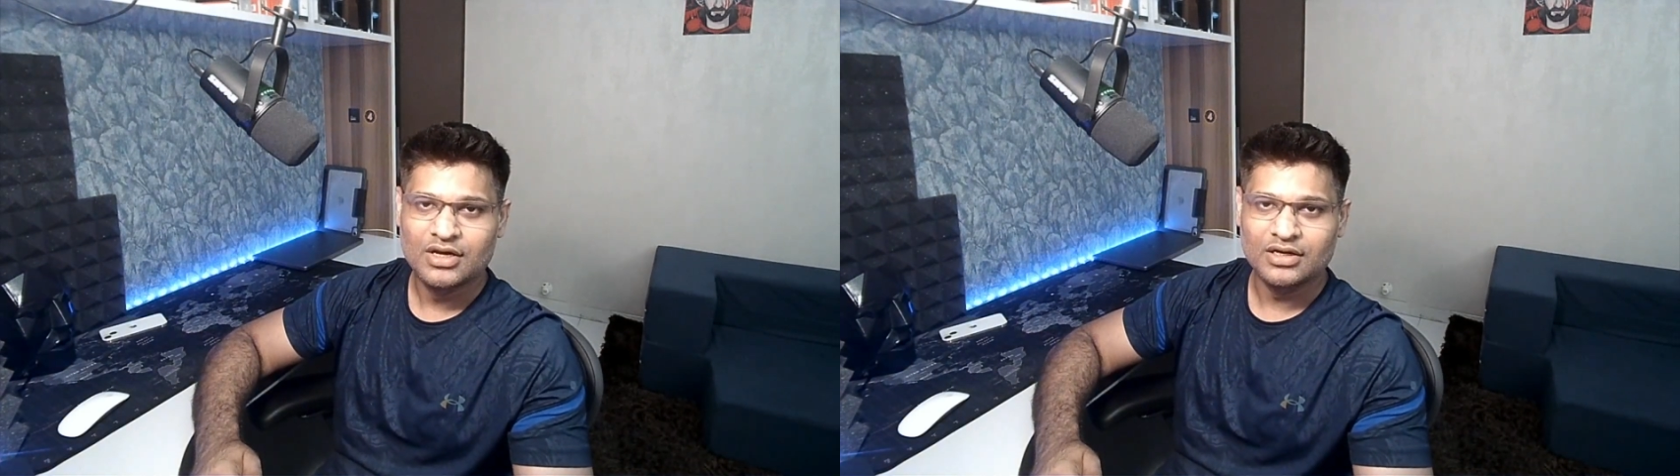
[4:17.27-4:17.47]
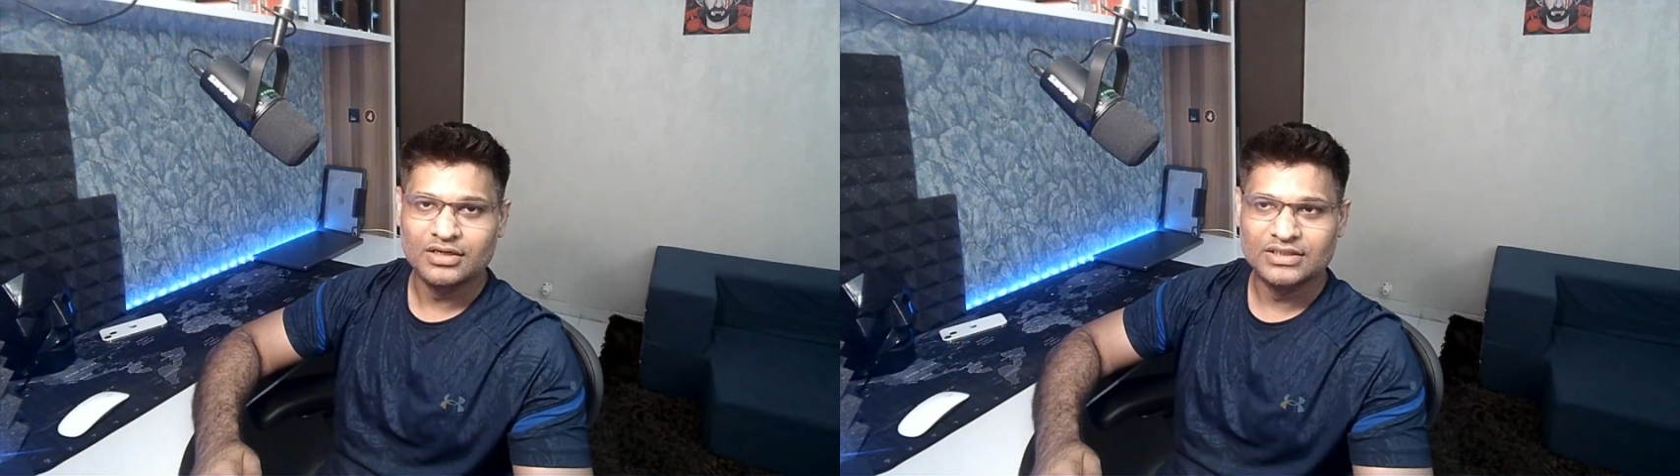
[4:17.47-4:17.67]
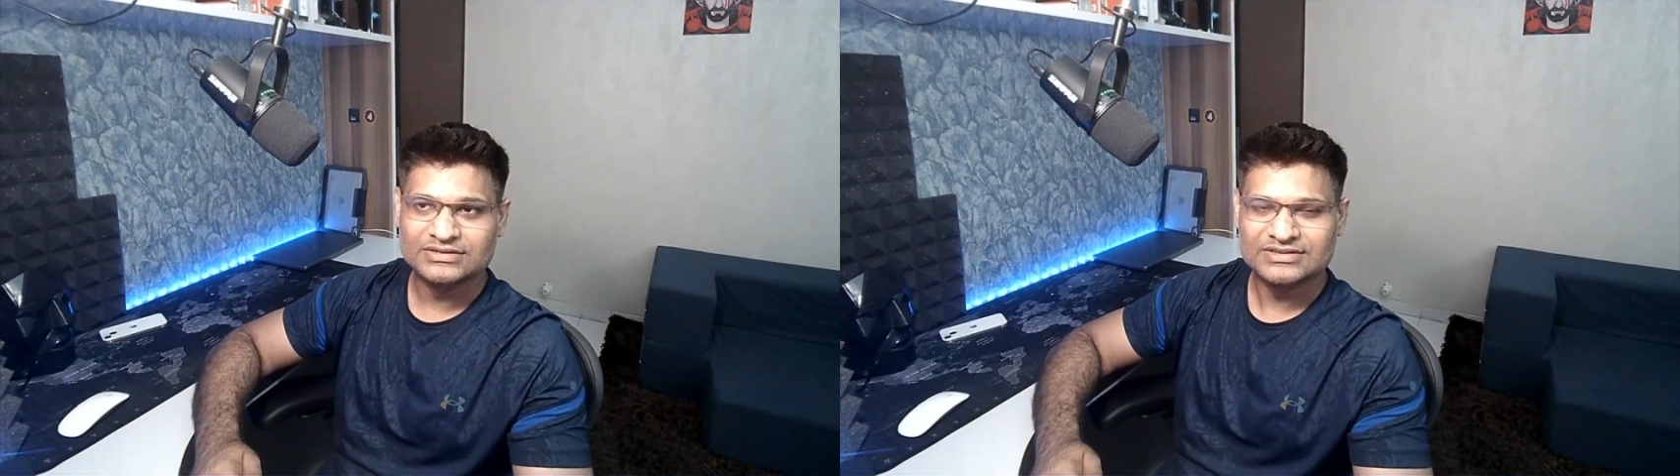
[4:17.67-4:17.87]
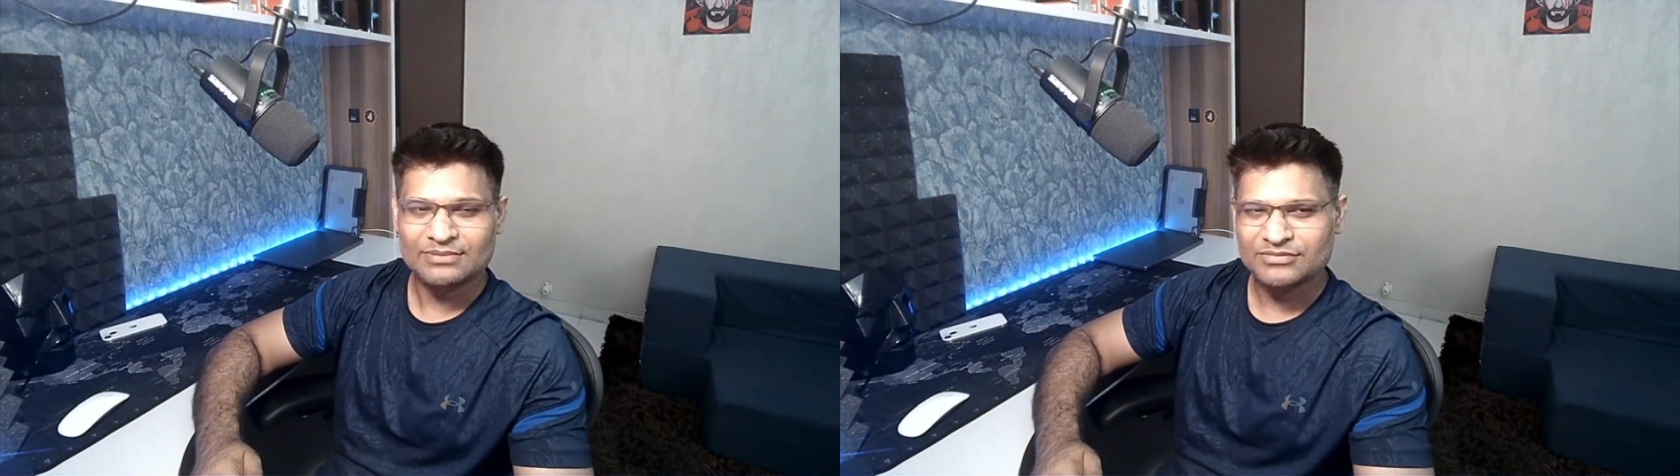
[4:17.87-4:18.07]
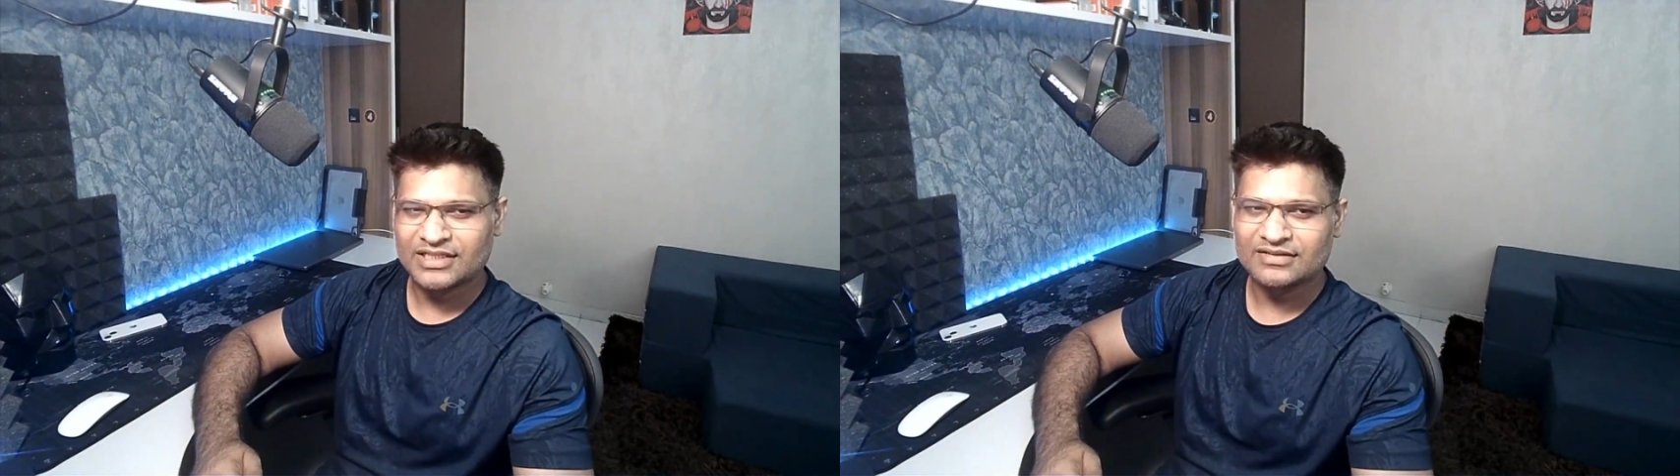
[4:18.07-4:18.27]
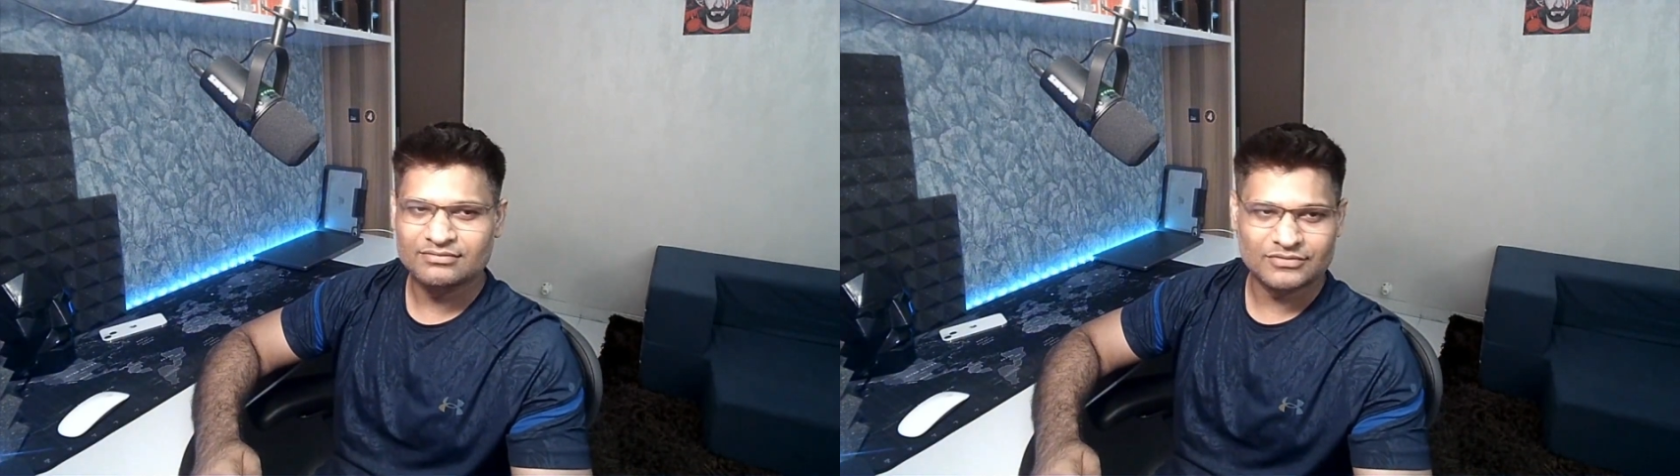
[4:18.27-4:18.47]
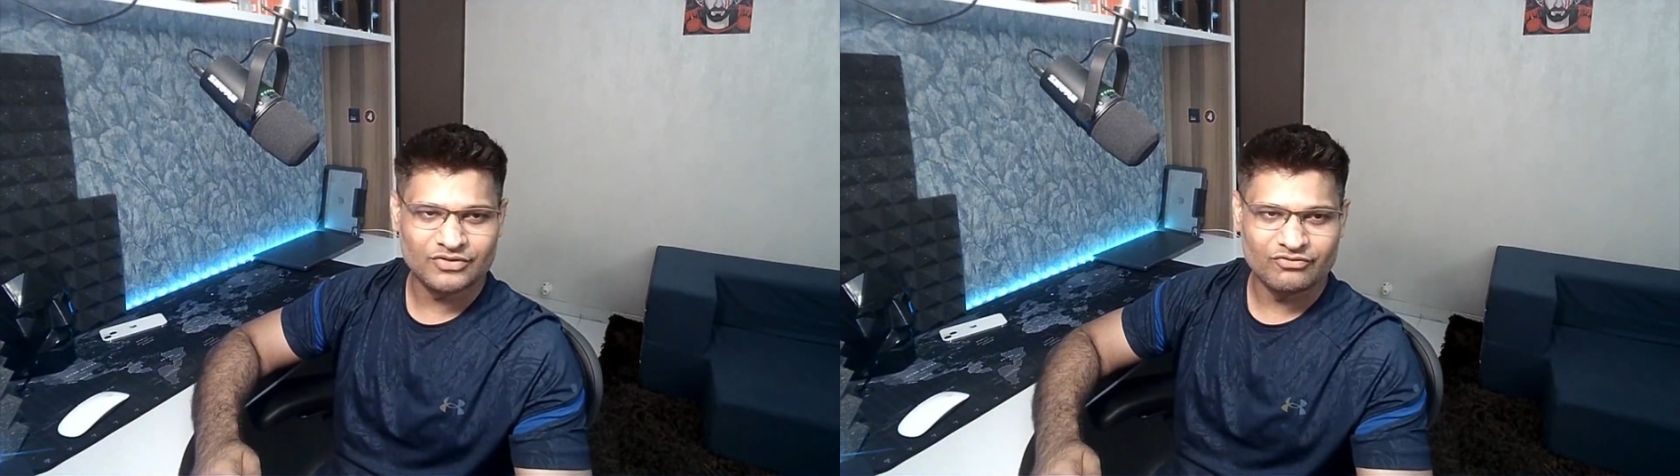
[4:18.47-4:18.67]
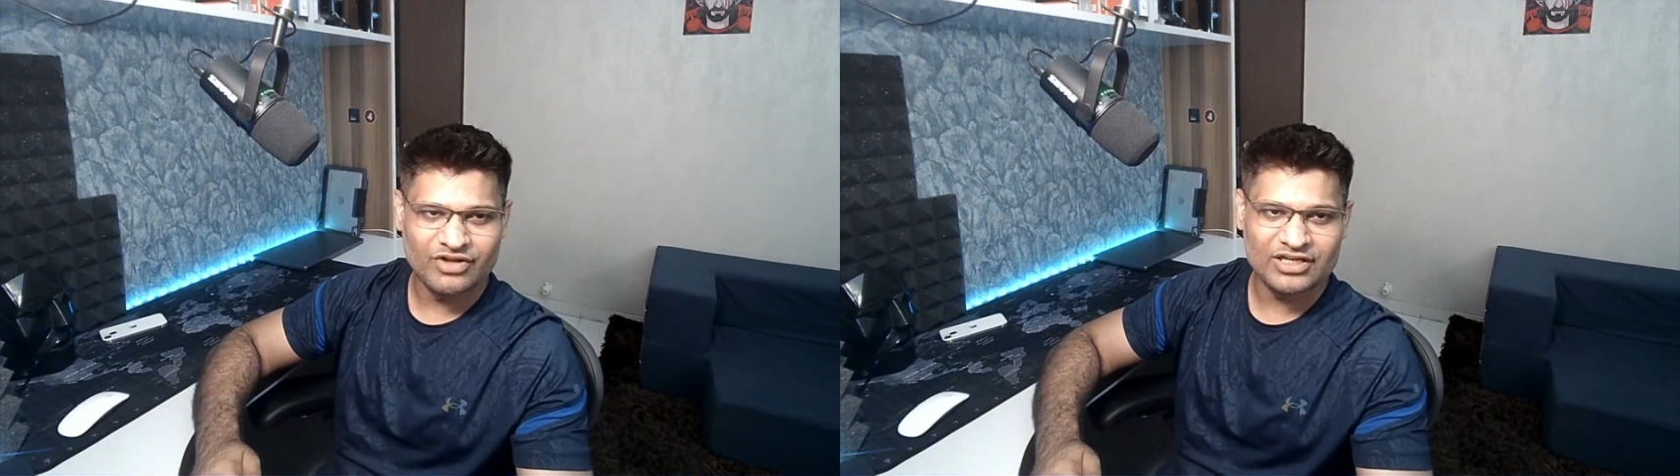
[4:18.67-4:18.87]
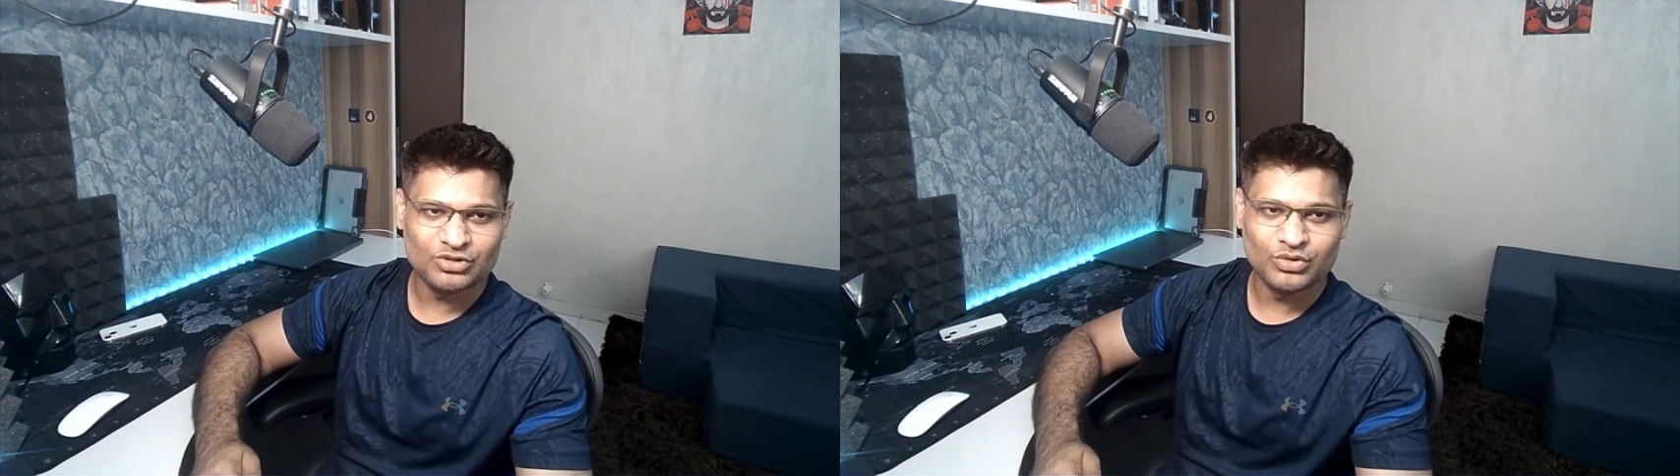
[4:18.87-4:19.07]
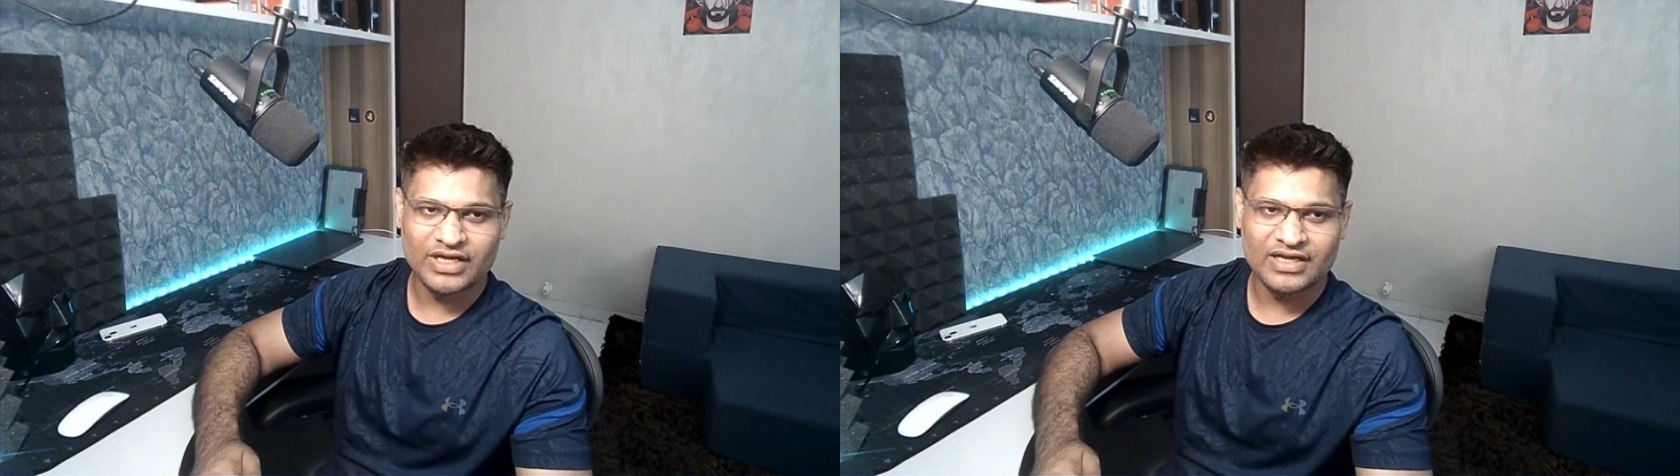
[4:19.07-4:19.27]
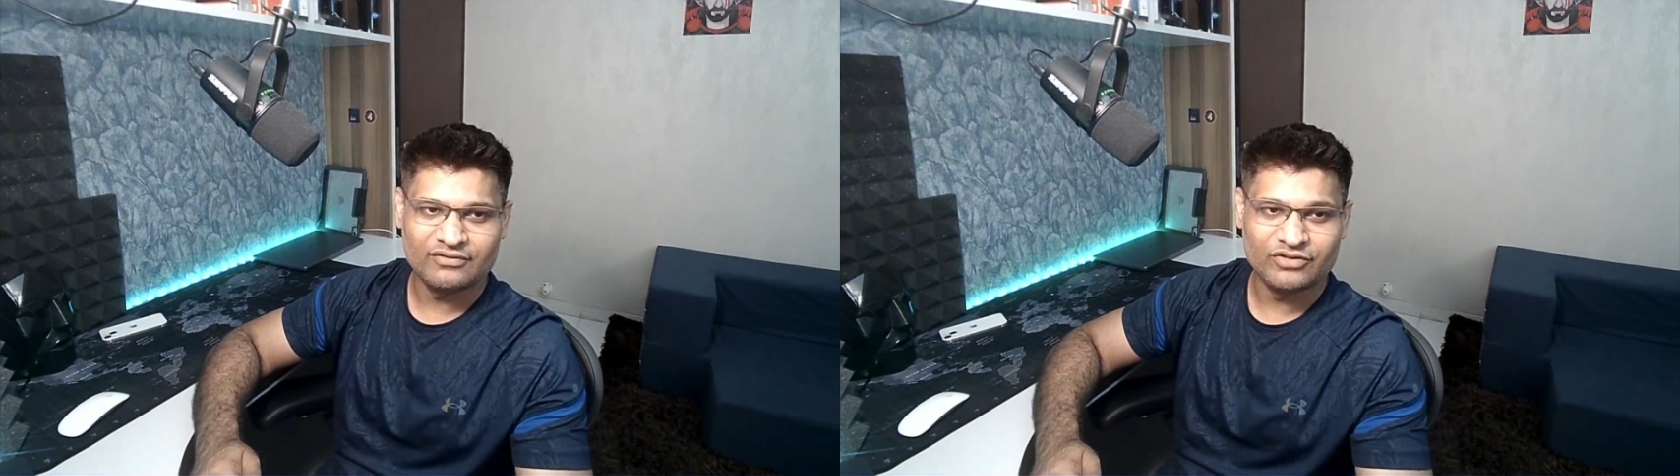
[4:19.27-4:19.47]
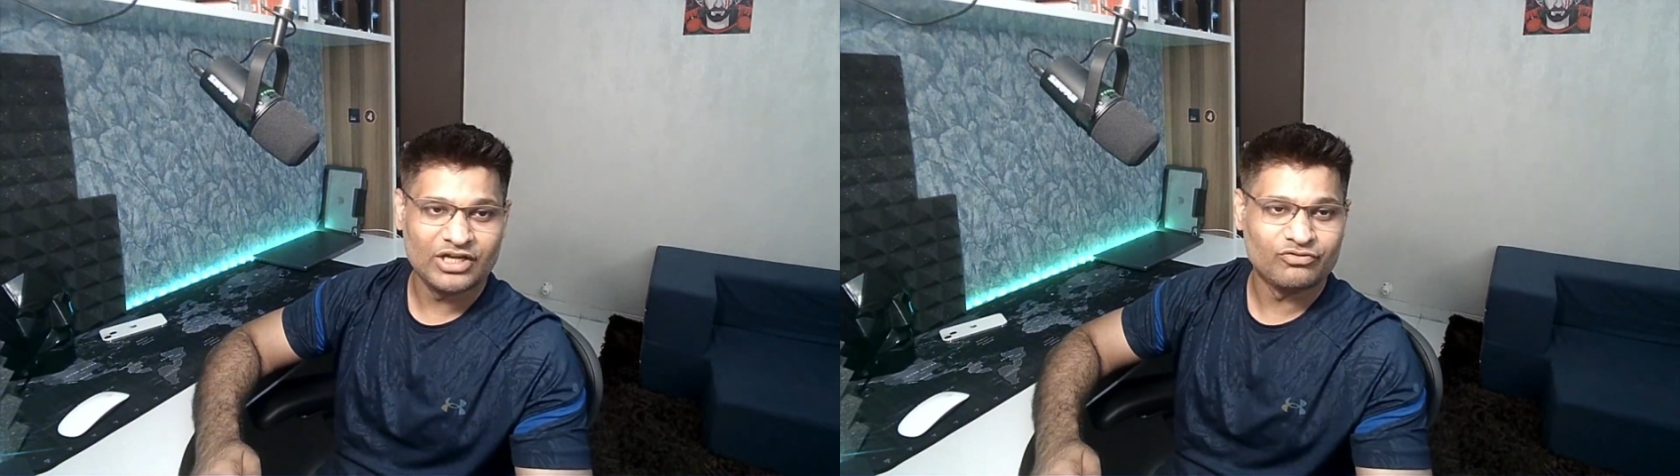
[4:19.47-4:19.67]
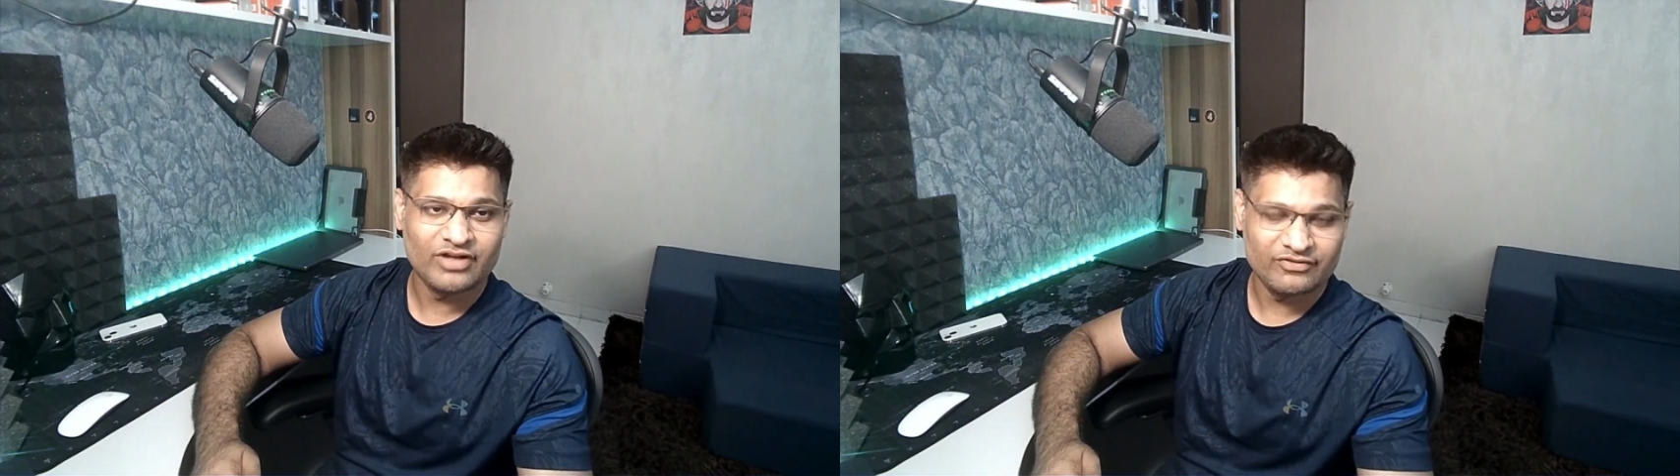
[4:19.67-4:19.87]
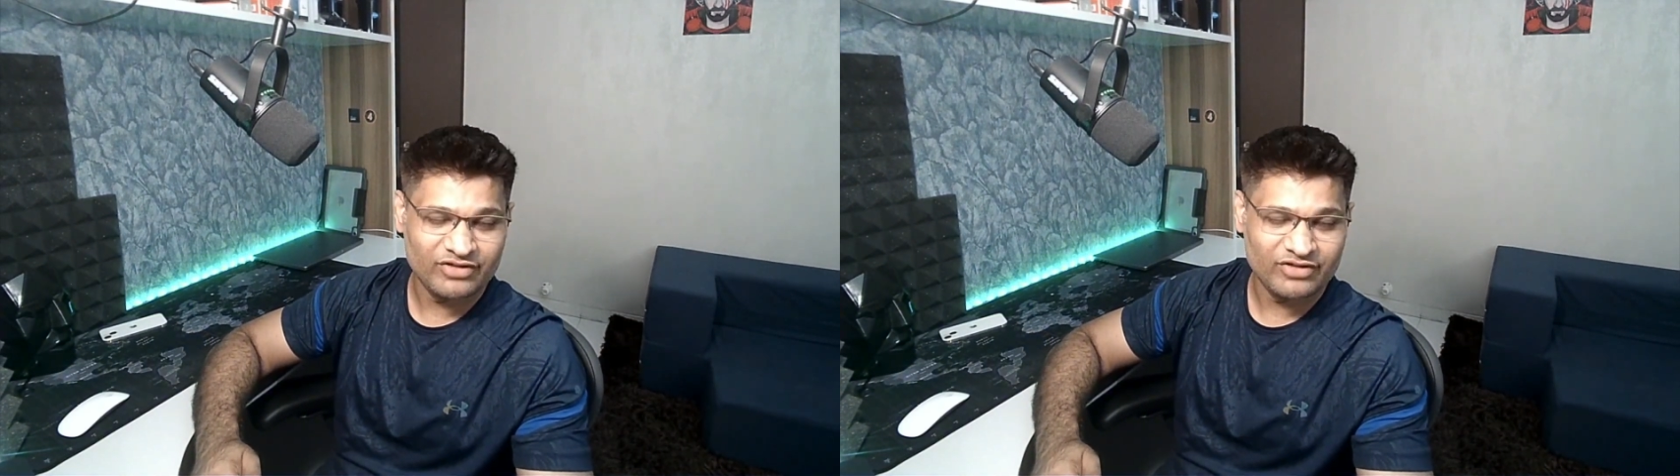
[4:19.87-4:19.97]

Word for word: uh, something where you can are where,